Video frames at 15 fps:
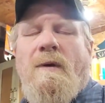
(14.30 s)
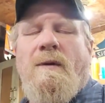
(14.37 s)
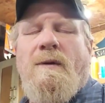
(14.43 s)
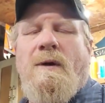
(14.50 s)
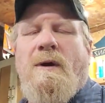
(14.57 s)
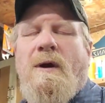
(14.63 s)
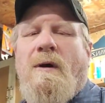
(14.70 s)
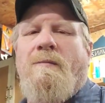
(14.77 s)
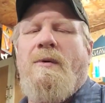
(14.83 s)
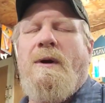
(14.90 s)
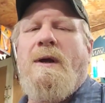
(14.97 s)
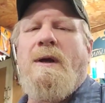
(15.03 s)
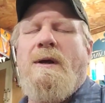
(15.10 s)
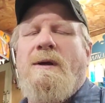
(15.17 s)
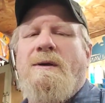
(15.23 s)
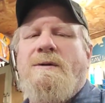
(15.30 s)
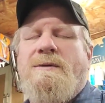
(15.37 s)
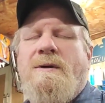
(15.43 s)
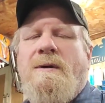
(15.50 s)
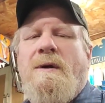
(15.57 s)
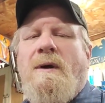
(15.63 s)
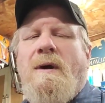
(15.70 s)
the company
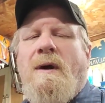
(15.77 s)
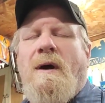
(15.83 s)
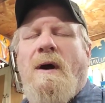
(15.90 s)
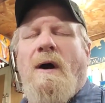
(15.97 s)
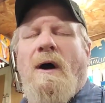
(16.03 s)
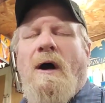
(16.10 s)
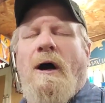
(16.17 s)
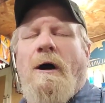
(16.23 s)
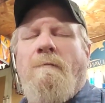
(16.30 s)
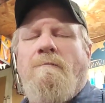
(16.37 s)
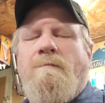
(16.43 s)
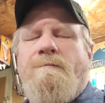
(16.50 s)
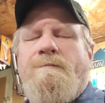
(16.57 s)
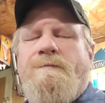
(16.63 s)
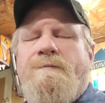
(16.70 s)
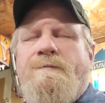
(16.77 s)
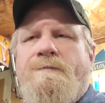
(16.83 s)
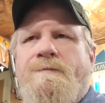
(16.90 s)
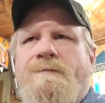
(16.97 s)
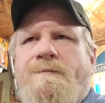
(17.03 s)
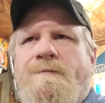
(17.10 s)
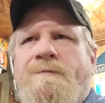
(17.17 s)
is, um,
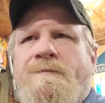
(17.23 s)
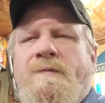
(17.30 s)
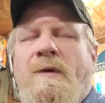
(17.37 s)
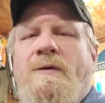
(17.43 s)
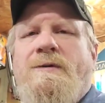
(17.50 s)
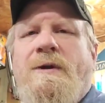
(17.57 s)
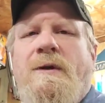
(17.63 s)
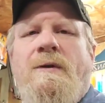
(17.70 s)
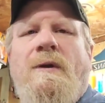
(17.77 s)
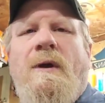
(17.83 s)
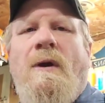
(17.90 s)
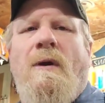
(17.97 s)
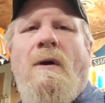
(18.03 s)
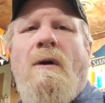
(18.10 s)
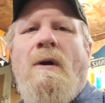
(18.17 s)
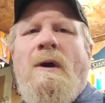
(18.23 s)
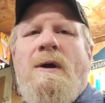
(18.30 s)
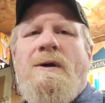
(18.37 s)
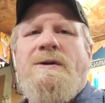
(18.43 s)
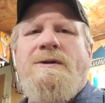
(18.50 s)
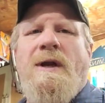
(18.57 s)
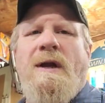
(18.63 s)
using their
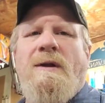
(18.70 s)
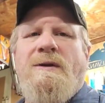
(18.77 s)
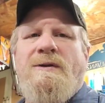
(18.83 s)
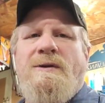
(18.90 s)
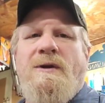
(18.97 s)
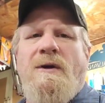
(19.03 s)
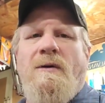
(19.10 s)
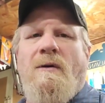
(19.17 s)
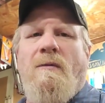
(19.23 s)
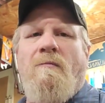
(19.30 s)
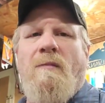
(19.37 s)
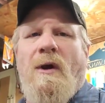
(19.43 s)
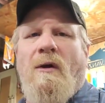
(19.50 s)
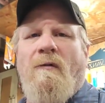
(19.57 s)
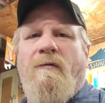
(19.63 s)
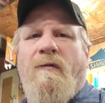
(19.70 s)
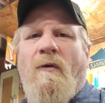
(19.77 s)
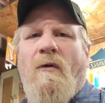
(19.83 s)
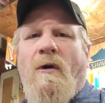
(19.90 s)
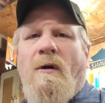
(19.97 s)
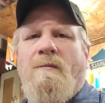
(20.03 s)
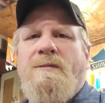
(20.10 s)
stainless steel metal
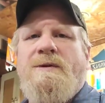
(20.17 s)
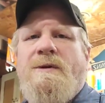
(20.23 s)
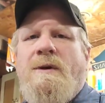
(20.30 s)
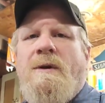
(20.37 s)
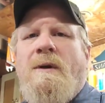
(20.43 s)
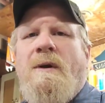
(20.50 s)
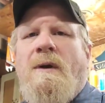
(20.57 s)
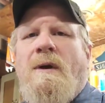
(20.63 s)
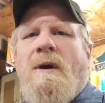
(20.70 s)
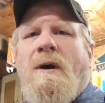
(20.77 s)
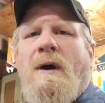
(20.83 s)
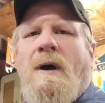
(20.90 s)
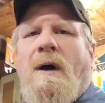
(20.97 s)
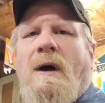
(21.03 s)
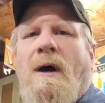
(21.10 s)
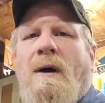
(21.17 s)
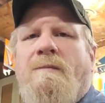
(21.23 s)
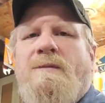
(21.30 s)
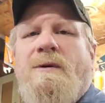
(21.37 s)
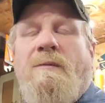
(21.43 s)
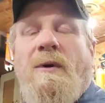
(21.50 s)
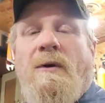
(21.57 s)
forms
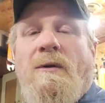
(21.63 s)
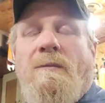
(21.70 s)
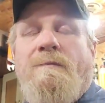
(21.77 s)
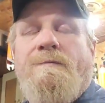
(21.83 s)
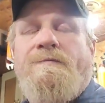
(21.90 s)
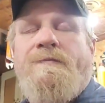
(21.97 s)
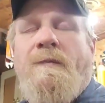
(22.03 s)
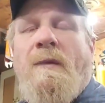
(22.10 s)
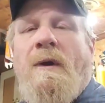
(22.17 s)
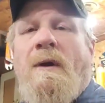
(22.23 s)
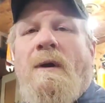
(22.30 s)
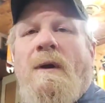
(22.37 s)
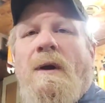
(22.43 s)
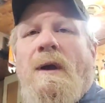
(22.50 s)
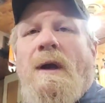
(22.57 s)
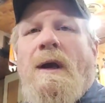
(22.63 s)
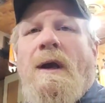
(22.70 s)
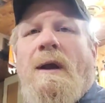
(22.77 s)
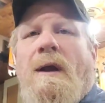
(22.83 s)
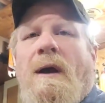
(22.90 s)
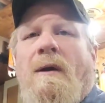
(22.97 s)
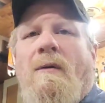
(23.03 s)
to build them.
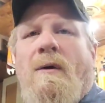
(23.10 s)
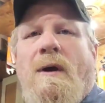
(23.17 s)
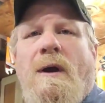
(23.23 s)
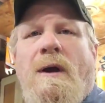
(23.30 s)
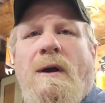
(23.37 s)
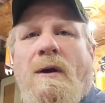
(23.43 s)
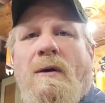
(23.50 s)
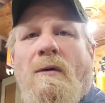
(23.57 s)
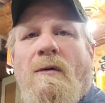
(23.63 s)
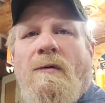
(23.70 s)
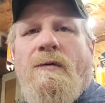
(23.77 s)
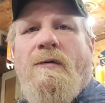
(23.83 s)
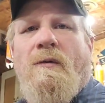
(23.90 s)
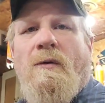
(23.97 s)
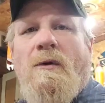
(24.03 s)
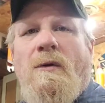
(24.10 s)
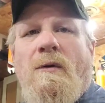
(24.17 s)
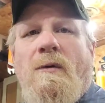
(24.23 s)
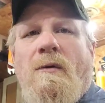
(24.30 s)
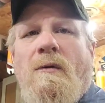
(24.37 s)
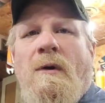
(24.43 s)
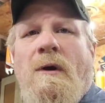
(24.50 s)
And I'll kind of go
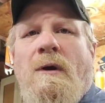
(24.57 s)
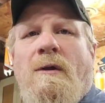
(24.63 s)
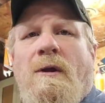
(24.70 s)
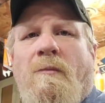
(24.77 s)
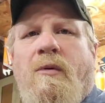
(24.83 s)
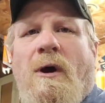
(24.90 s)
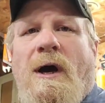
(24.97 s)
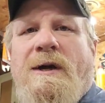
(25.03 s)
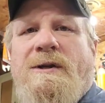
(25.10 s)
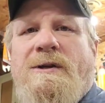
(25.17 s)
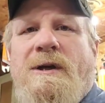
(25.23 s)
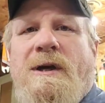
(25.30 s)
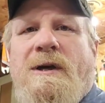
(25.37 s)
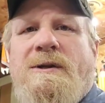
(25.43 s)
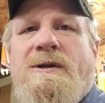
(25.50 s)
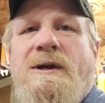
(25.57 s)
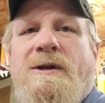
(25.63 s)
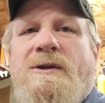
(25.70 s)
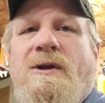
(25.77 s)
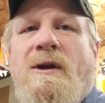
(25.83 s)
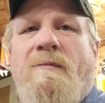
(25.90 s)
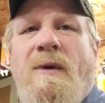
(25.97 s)
through the process.
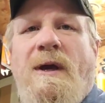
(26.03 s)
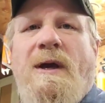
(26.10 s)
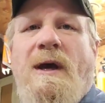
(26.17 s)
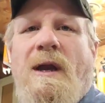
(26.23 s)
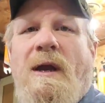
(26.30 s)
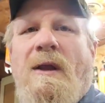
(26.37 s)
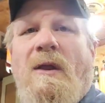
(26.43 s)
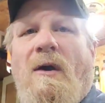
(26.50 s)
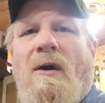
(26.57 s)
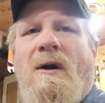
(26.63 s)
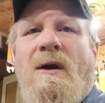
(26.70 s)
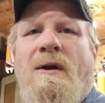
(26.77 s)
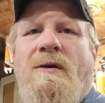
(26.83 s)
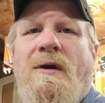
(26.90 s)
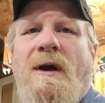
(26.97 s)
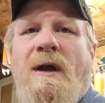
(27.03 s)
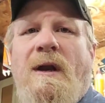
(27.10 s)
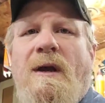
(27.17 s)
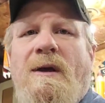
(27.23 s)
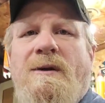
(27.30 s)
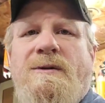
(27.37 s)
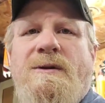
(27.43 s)
It's going to be kind of long and
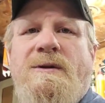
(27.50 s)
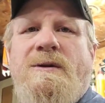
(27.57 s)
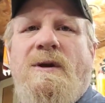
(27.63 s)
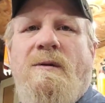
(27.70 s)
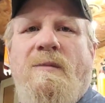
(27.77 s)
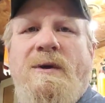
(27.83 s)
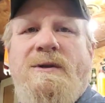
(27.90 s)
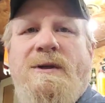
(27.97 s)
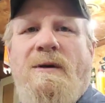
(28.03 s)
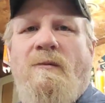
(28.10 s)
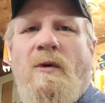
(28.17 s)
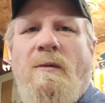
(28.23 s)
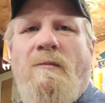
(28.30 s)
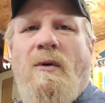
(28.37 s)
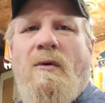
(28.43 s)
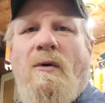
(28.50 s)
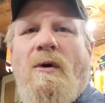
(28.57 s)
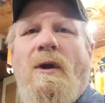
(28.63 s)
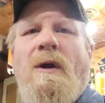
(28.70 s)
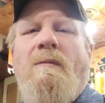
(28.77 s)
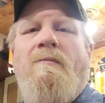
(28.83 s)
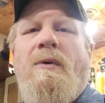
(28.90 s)
tedious. It's going to be somewhat
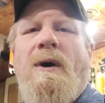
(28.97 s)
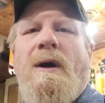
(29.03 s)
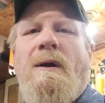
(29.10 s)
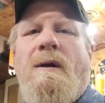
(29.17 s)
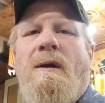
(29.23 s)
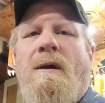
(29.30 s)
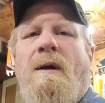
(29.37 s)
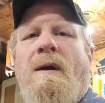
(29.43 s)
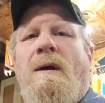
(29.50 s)
boring, but